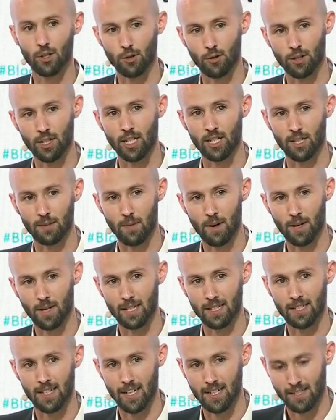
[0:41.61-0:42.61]
strategic
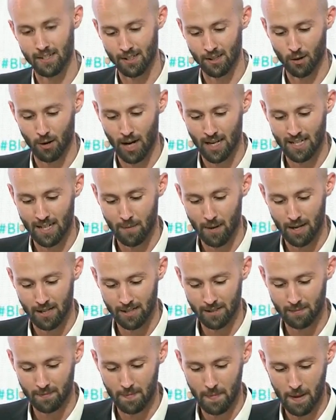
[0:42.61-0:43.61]
market status, or
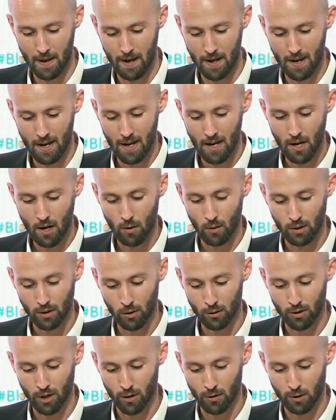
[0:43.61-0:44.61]
SMS. Will's
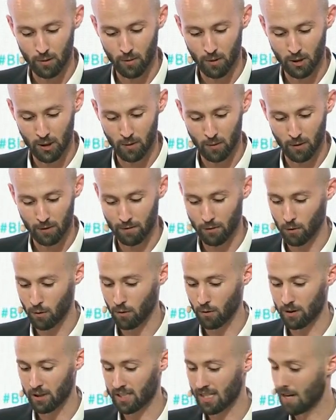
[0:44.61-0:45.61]
also responsible
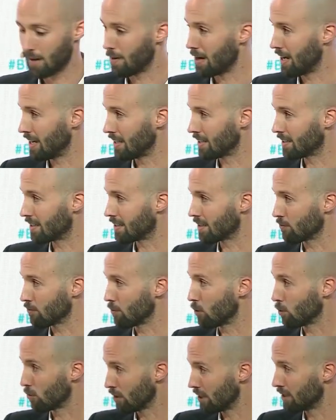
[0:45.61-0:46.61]
for the CMA's
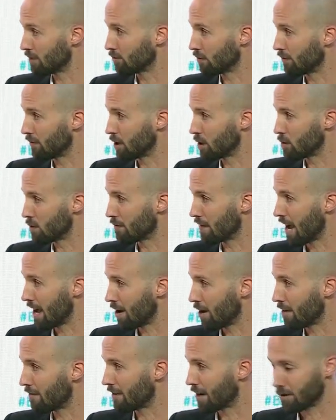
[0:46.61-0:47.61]
more recent review of
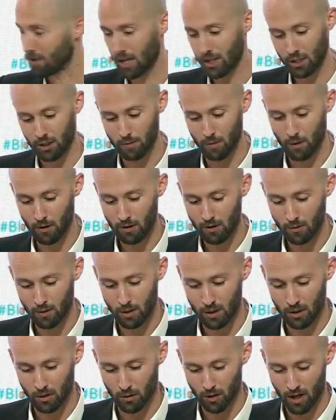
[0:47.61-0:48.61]
AI foundation models,
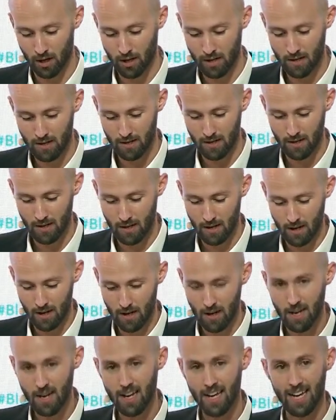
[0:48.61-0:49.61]
which is ongoing.
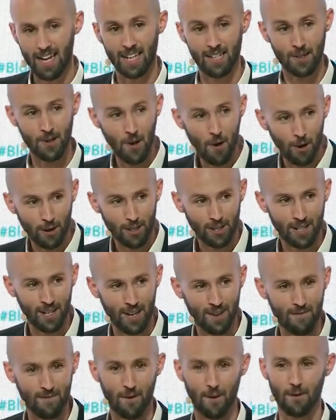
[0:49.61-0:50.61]
He's not
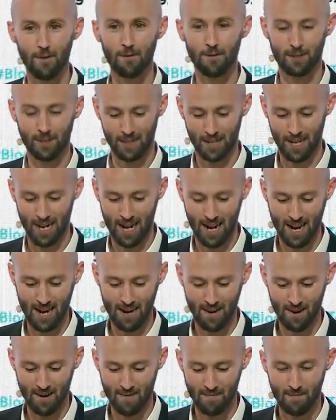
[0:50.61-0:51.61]
involved
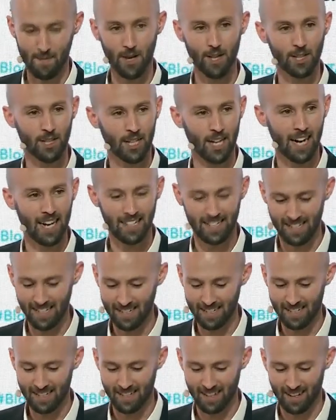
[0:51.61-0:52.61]
in merger
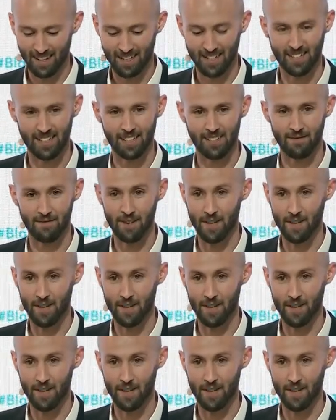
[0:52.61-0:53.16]
cases, like a certain